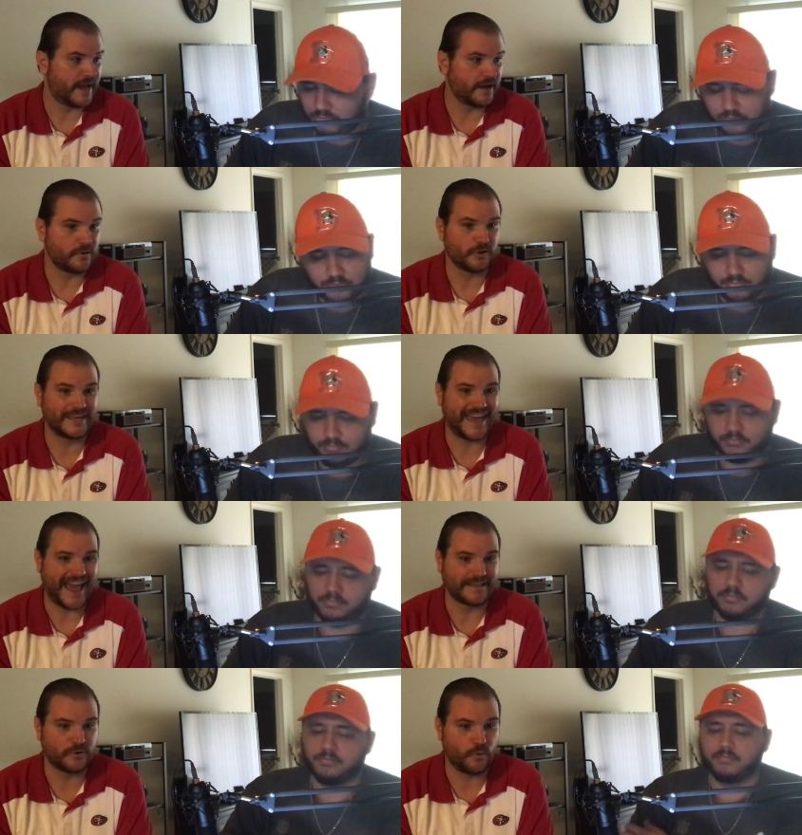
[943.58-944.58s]
Speaker 1: tackle,
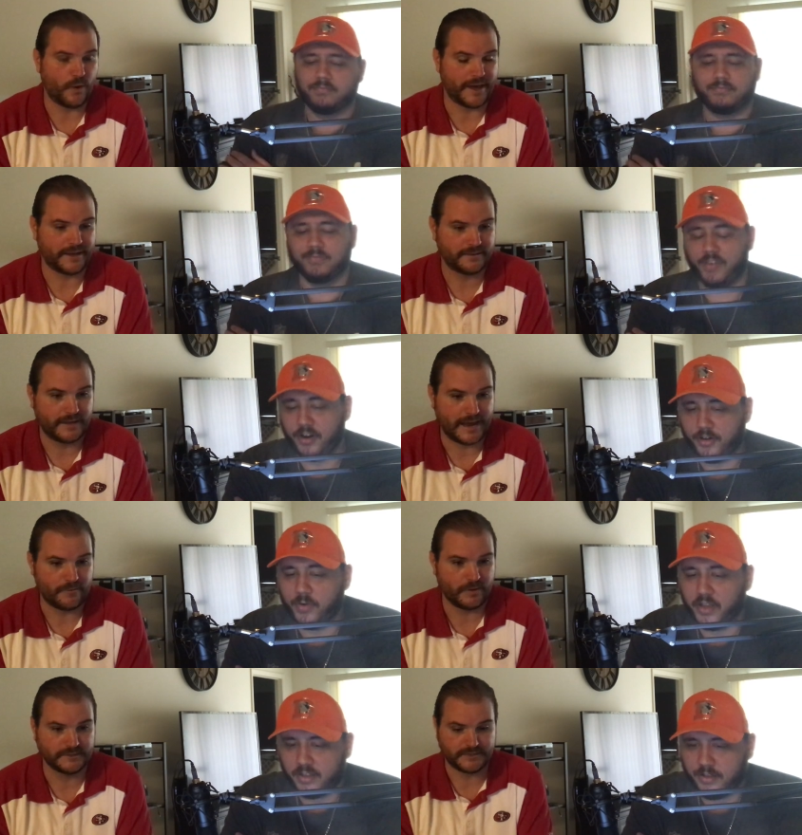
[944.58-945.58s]
cat quick, Very guy
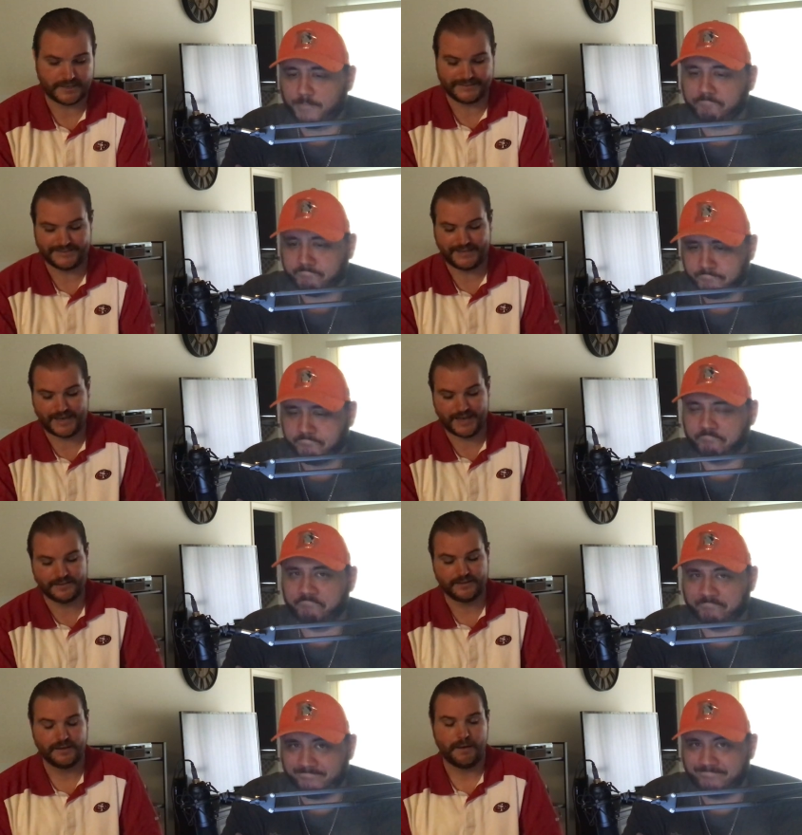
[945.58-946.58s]
quick. runs like a DN,
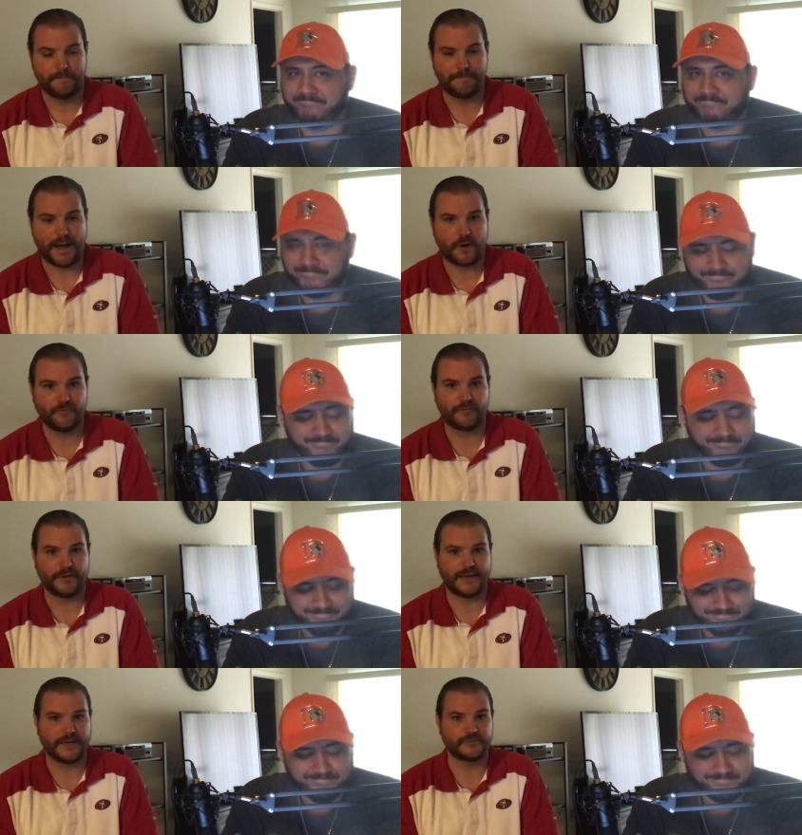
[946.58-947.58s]
mm-hmm.
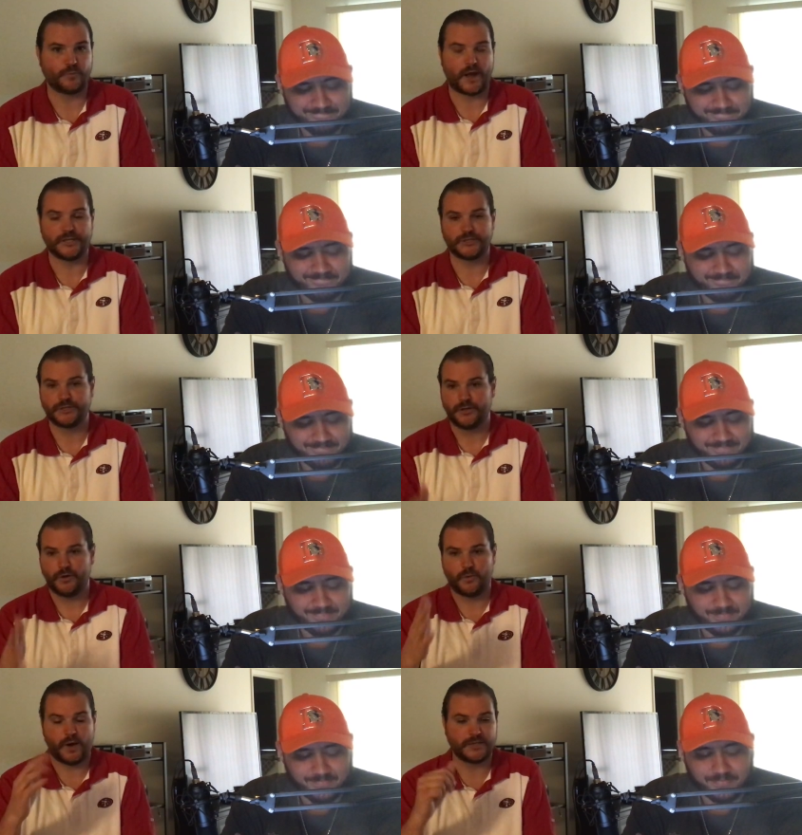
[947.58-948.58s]
powerful hands. Watch
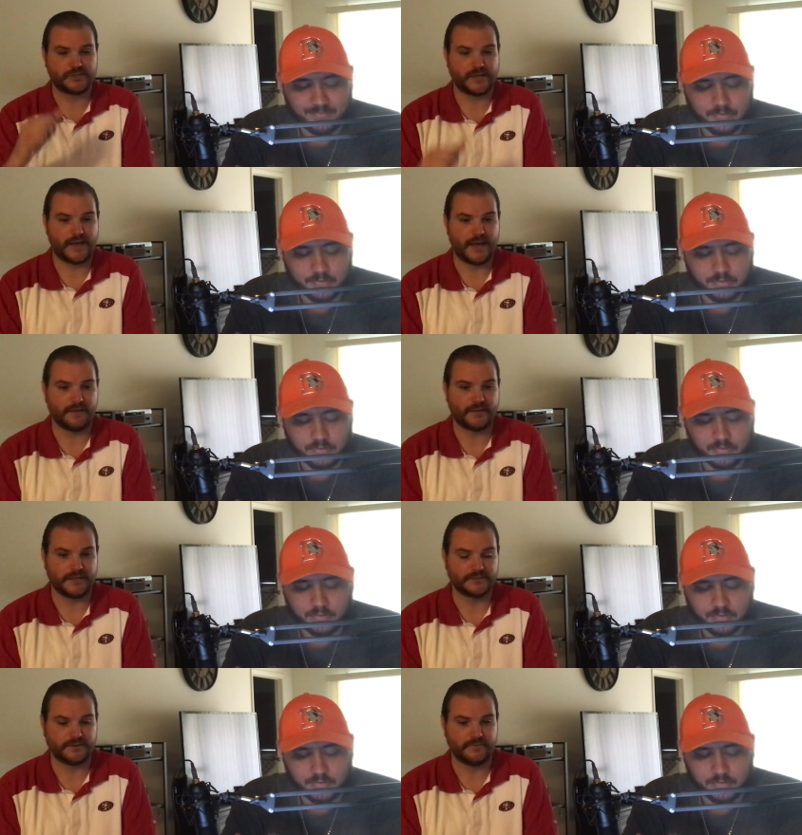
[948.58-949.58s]
watch the
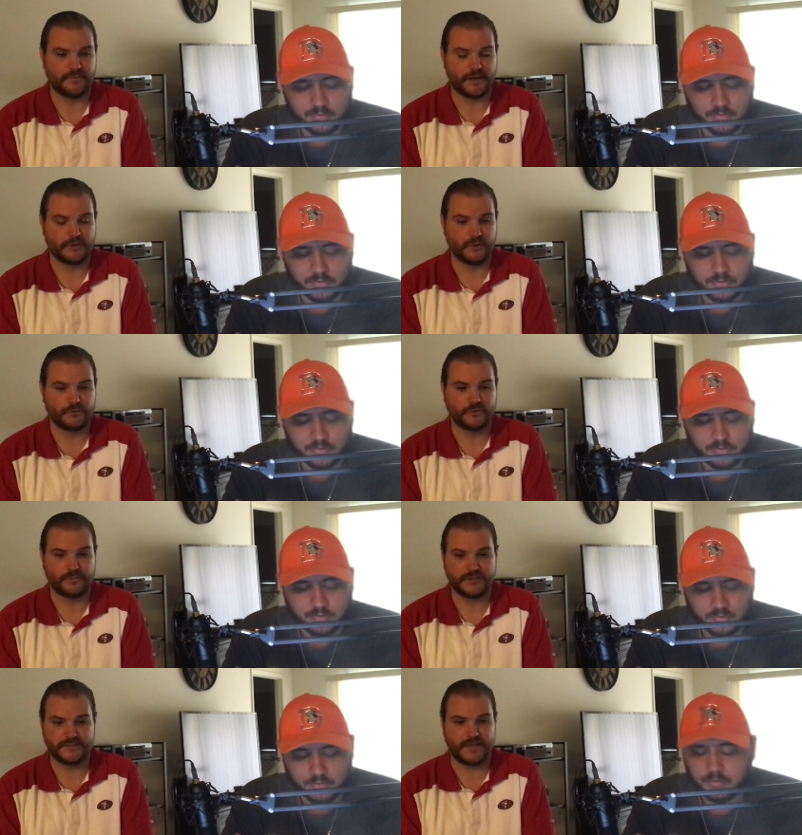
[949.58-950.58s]
highlights of him on
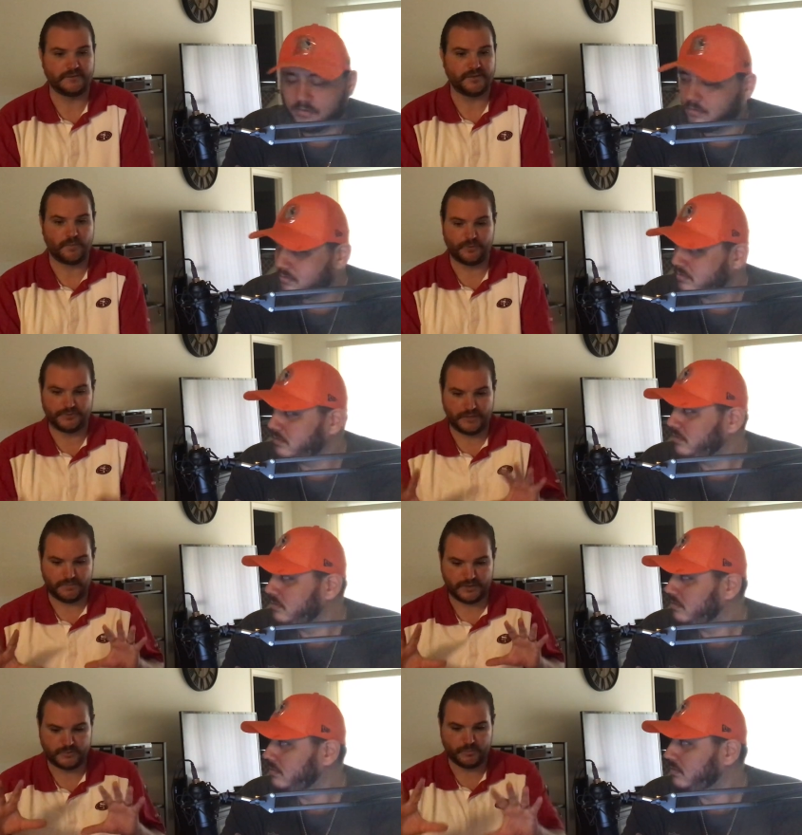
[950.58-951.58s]
YouTube. He's getting double
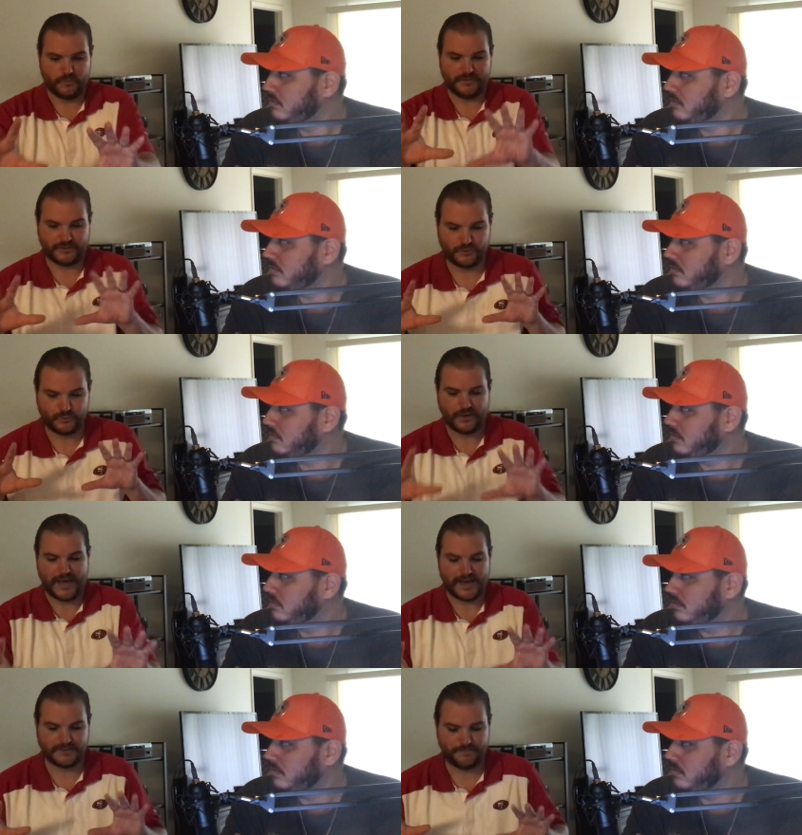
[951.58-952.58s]
team. He's moving two
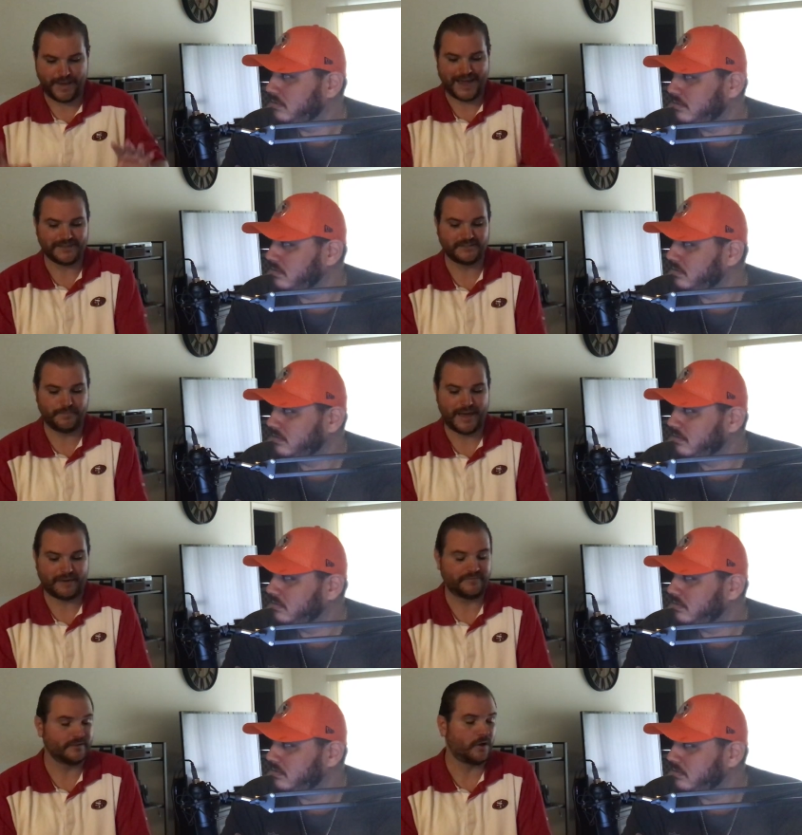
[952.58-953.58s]
guys back into the
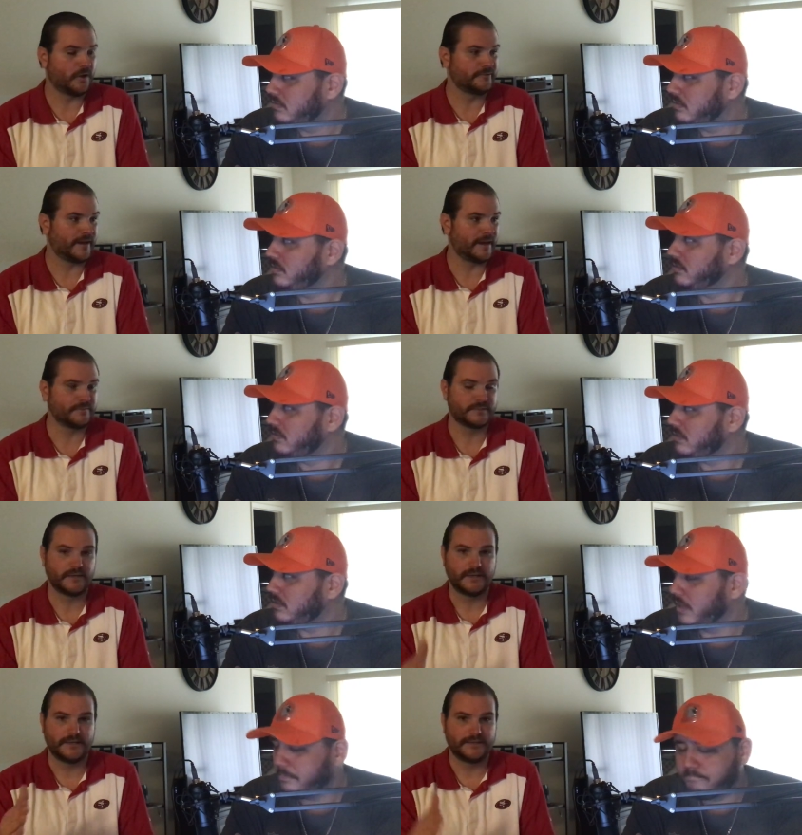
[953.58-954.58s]
backfield all times.
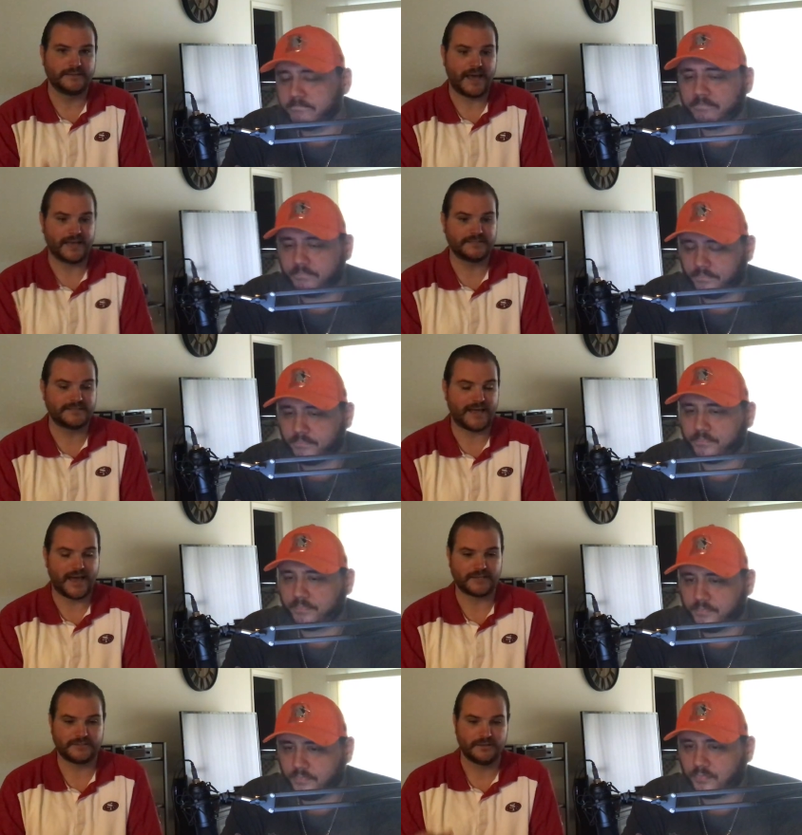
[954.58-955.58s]
Yep. Nine
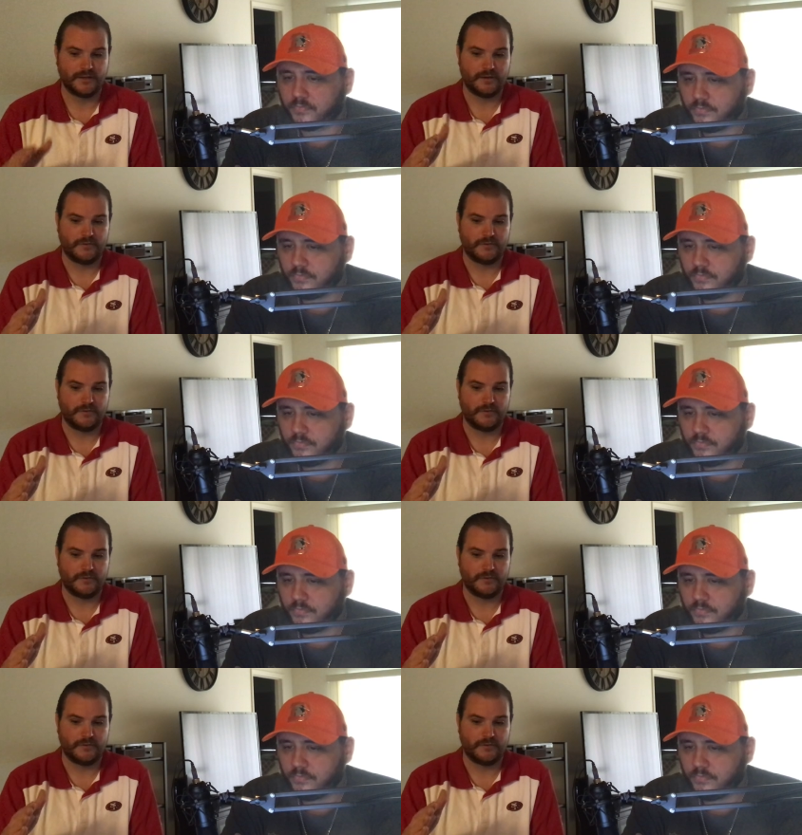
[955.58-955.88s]
sacks